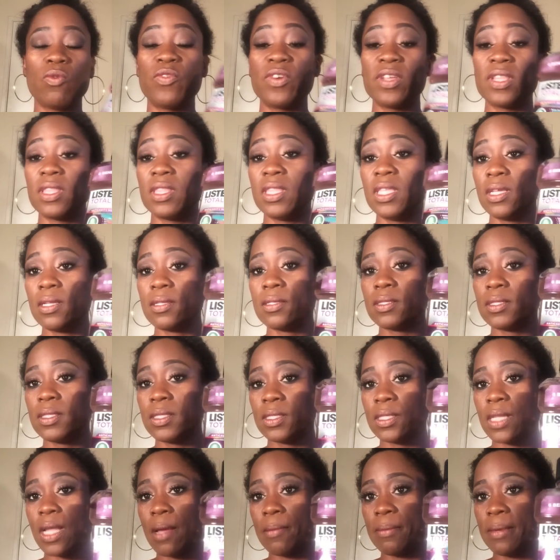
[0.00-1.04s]
for this to
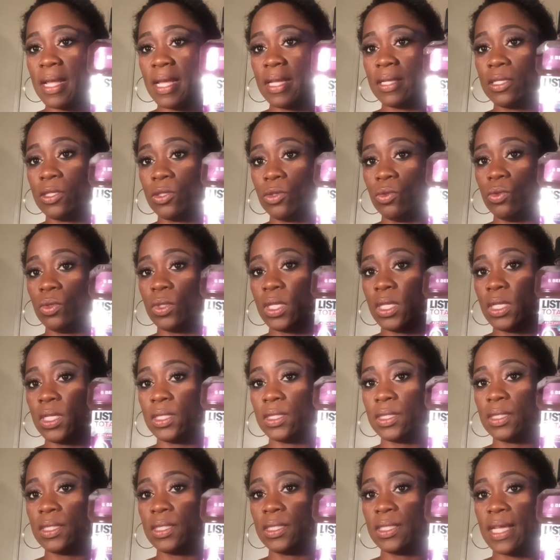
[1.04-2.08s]
stop that tooth
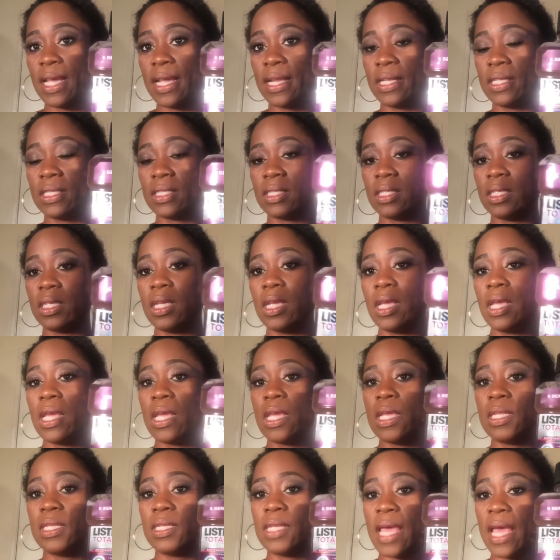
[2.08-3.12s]
instantaneously,
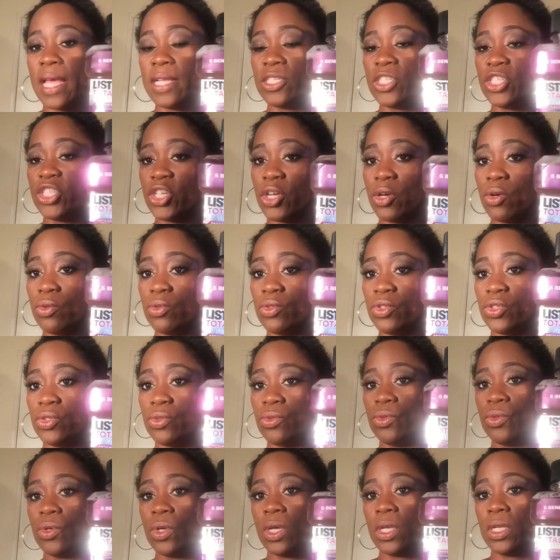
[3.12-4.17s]
that shows
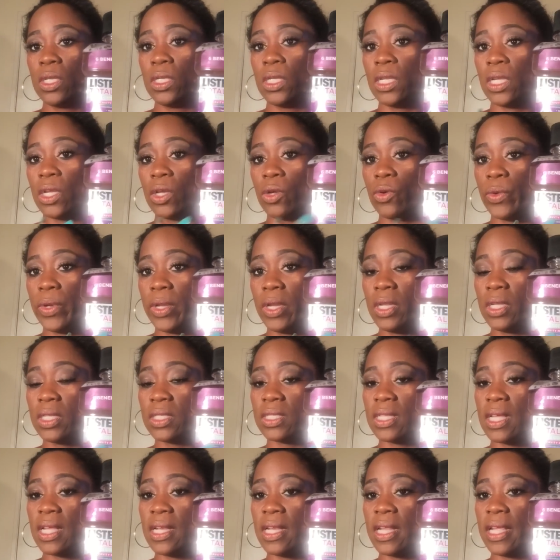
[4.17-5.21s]
you the ingredients
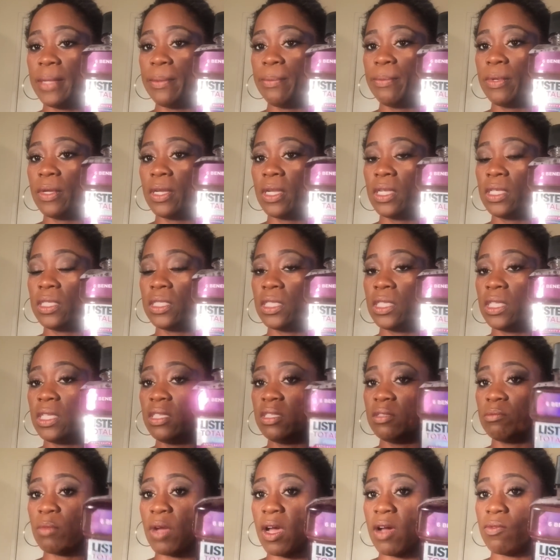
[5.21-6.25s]
that they put into
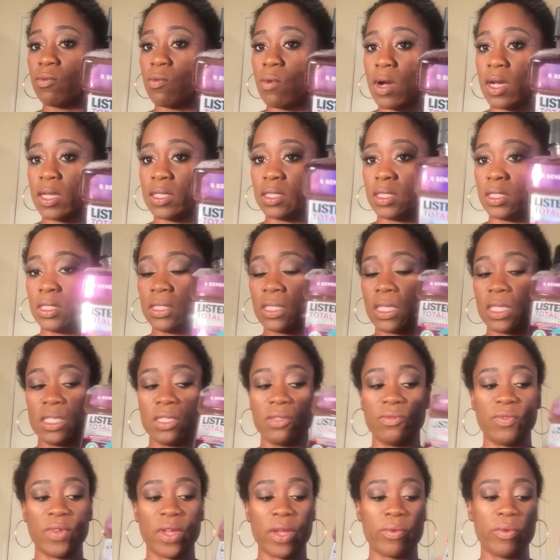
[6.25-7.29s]
these mouthwashes is
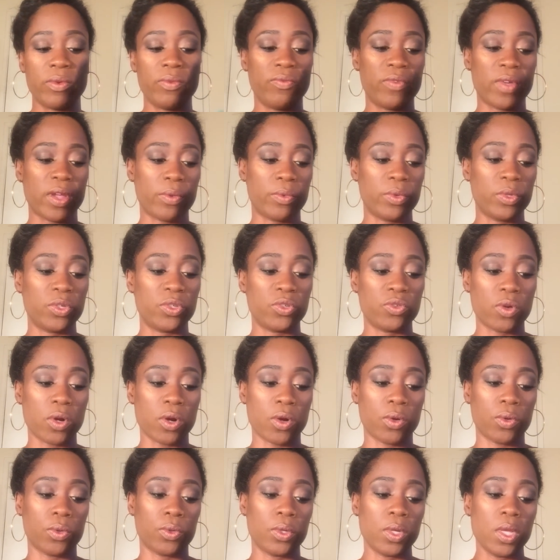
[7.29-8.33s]
very, very
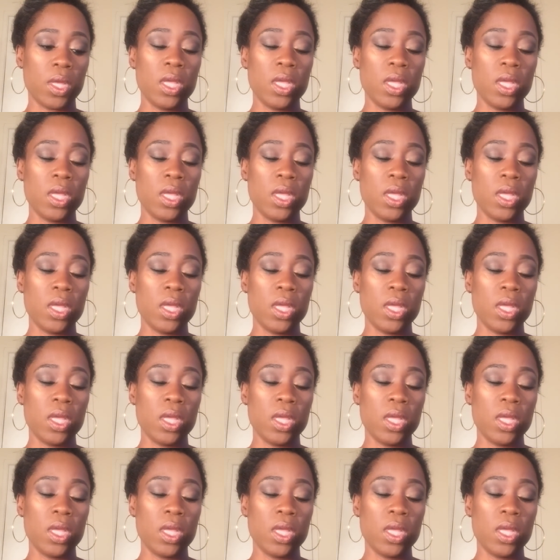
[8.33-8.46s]
strong.